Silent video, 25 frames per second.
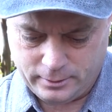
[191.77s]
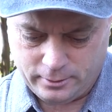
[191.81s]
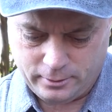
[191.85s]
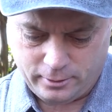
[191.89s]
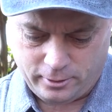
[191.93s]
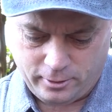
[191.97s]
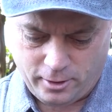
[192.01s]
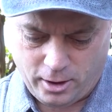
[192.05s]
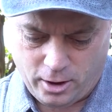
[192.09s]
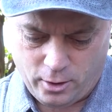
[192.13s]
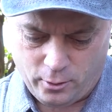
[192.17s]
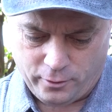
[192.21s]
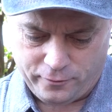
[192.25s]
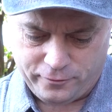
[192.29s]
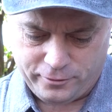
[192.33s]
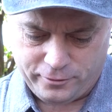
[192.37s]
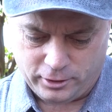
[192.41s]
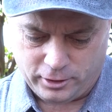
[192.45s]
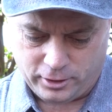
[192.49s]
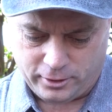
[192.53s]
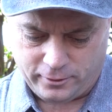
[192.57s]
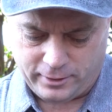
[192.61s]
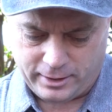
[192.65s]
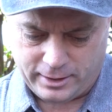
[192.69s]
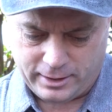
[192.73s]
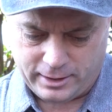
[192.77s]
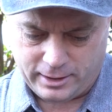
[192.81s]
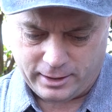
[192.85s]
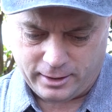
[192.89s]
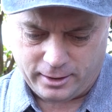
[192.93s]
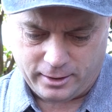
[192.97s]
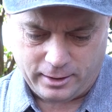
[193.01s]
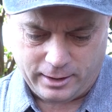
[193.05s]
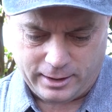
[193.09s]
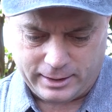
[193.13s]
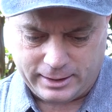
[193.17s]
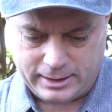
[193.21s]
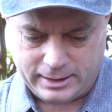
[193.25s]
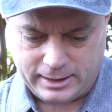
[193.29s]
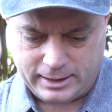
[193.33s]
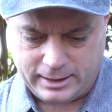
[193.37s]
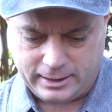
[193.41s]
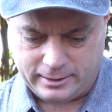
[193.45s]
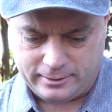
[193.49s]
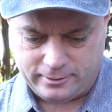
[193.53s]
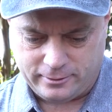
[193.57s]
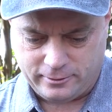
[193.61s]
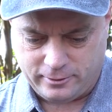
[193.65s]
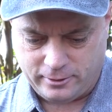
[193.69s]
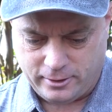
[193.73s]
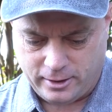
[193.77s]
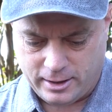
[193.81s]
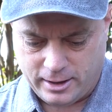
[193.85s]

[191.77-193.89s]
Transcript: So look right here, I got to get